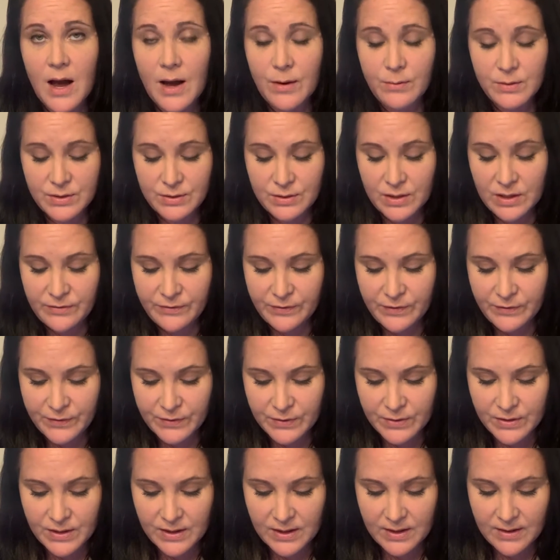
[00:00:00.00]
I was grateful
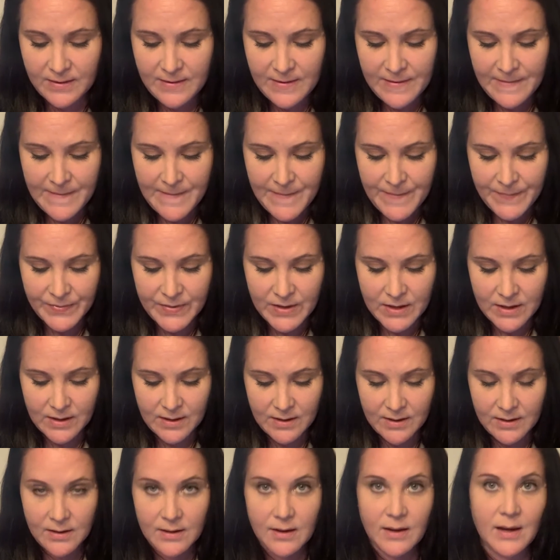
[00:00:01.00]
for
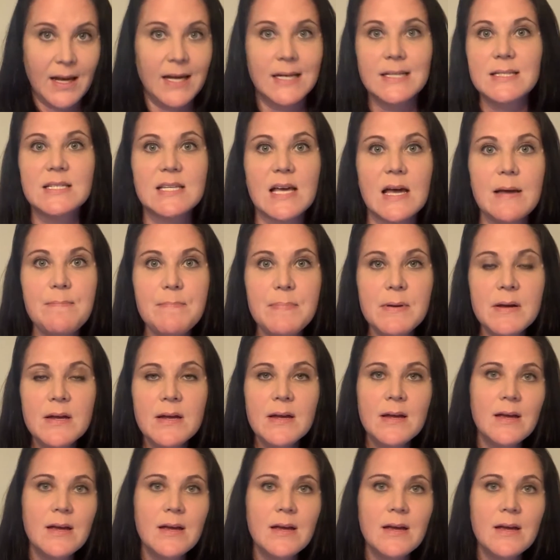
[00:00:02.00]
the heads up,